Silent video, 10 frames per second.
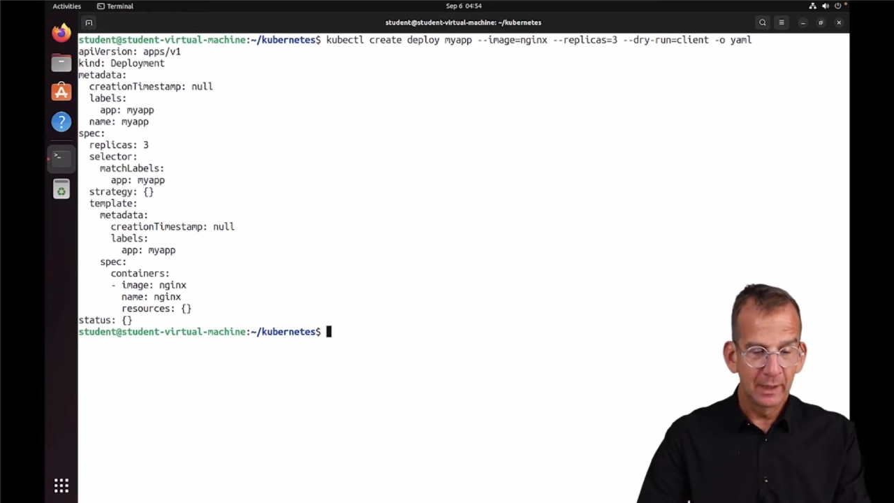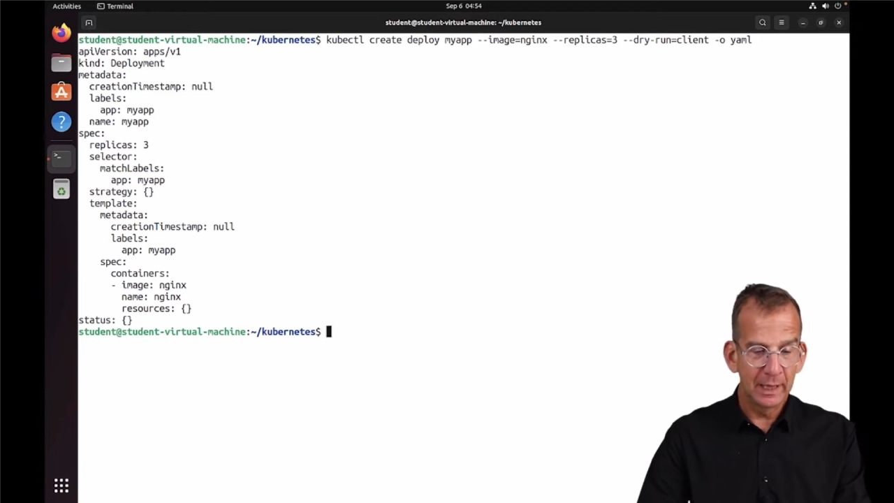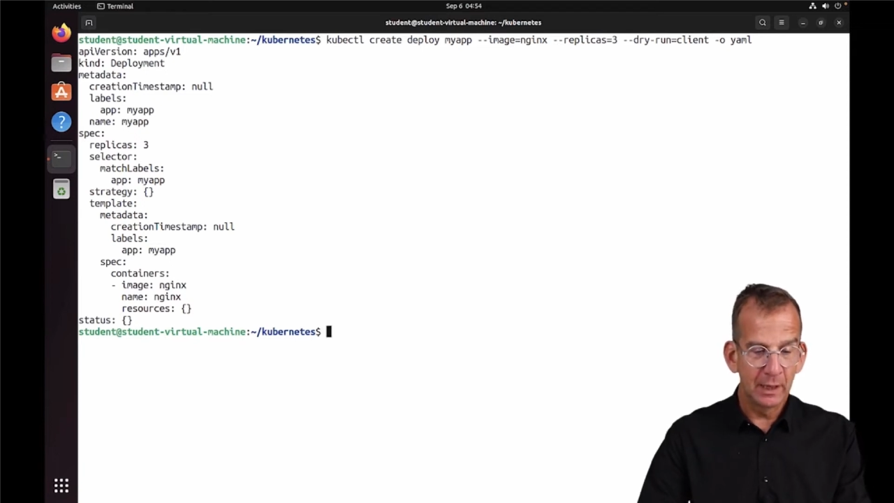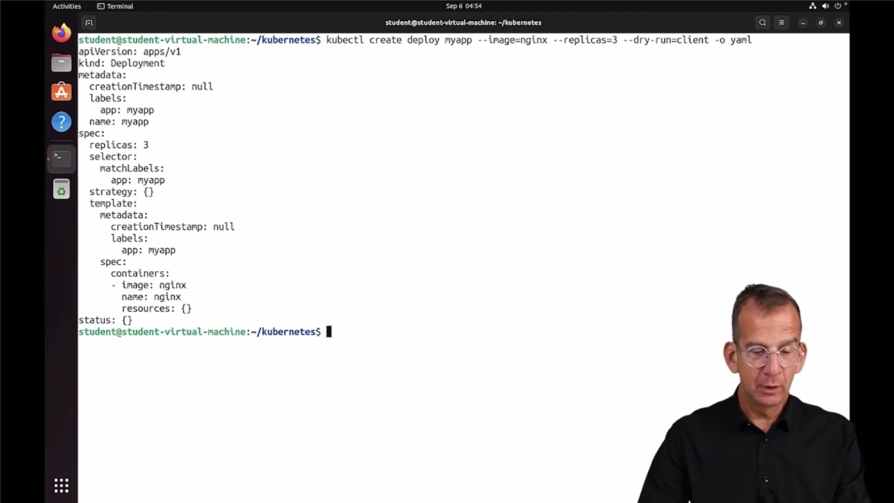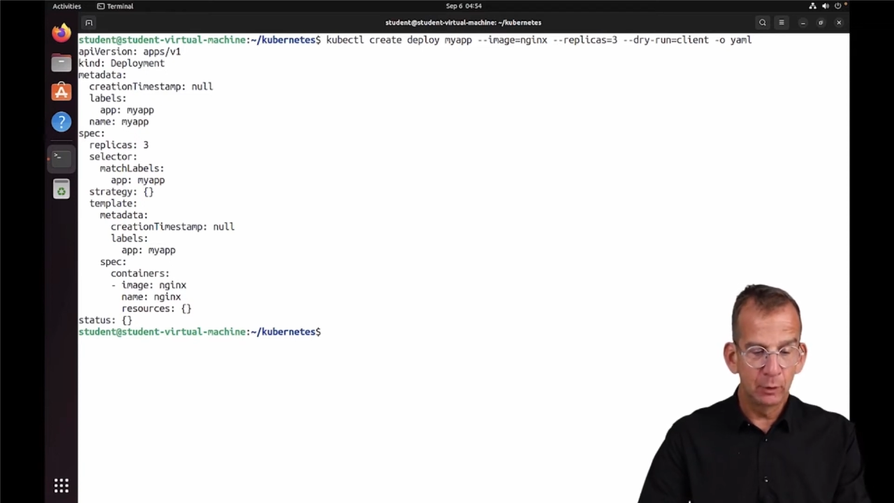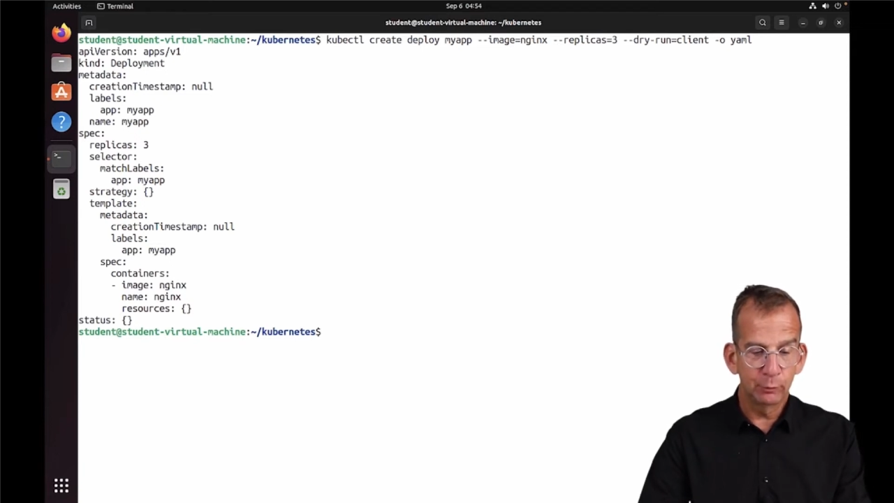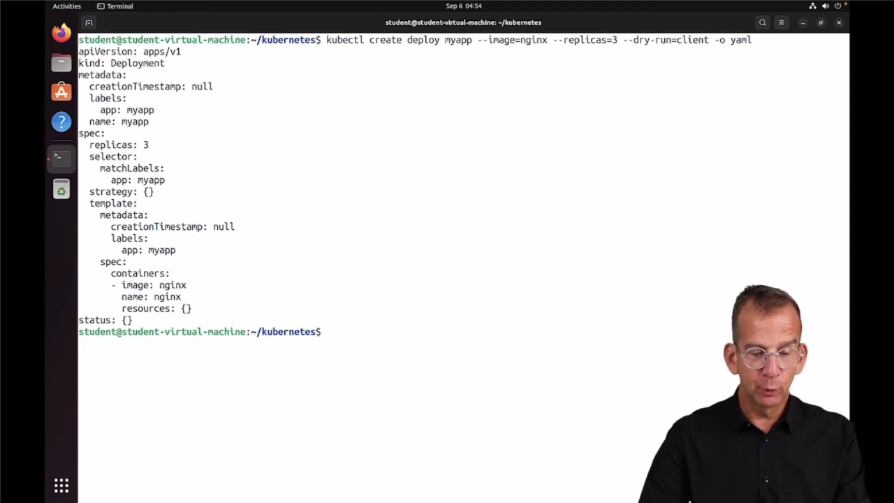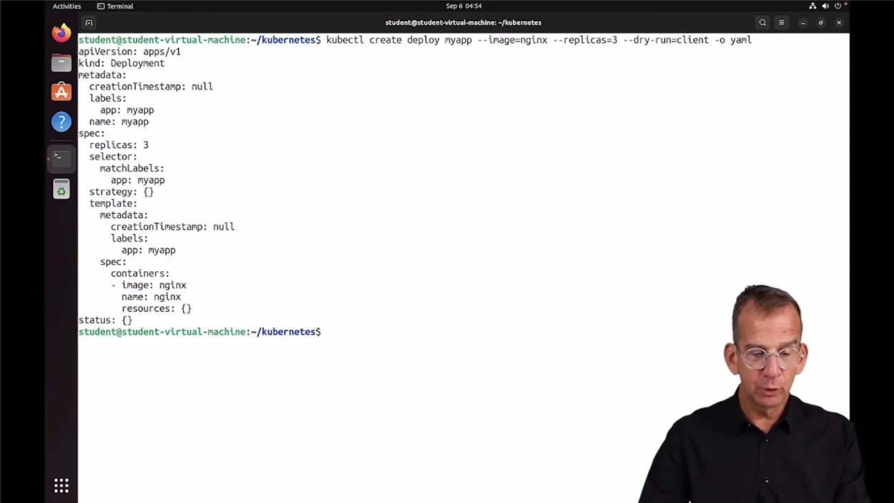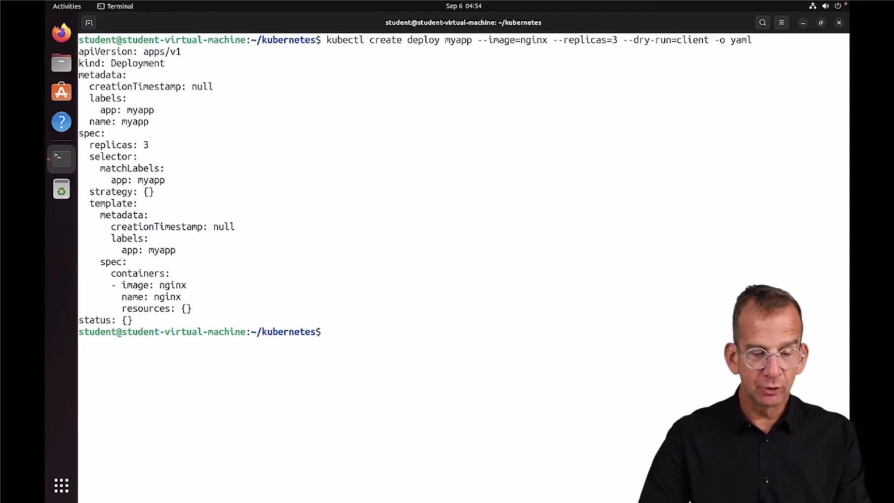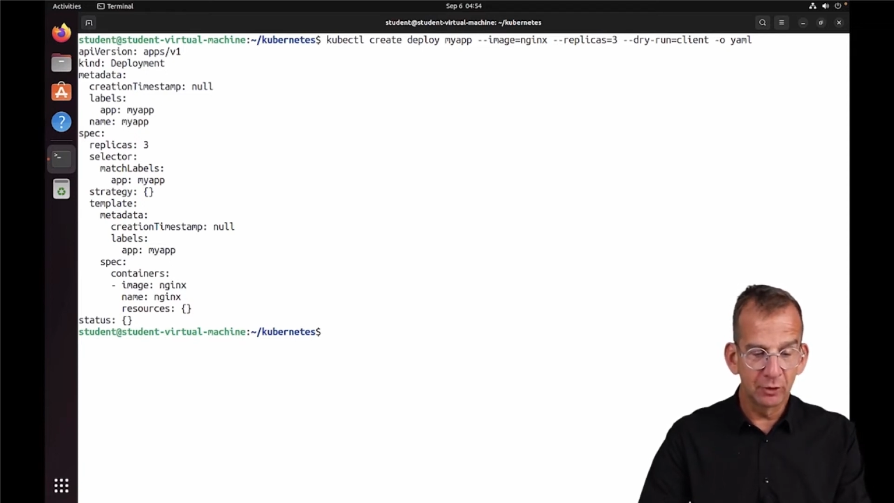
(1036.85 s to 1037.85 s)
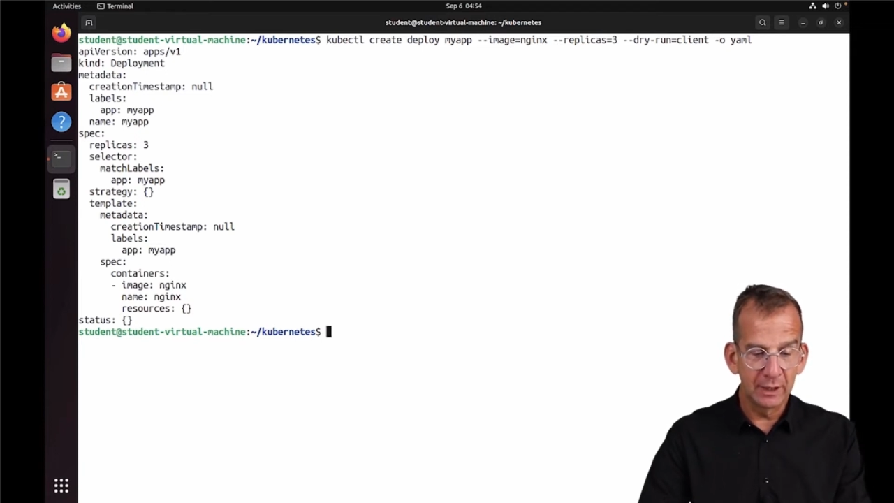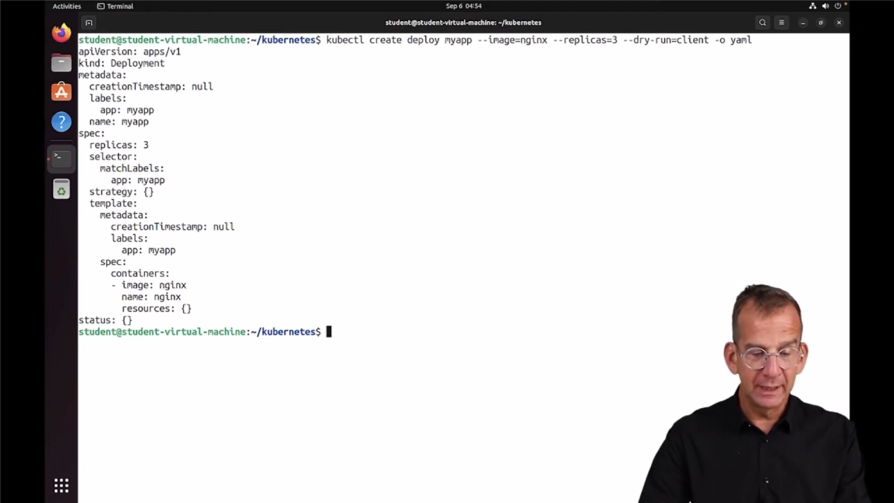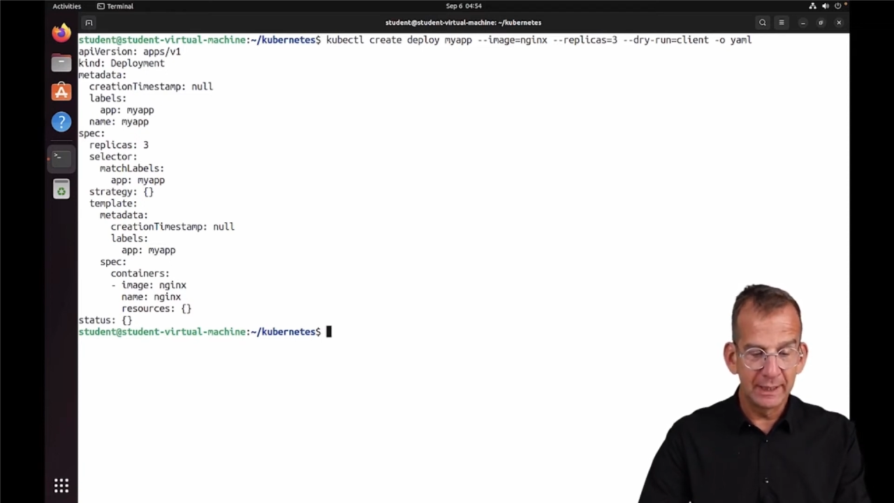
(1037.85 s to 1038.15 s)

Unfortunately,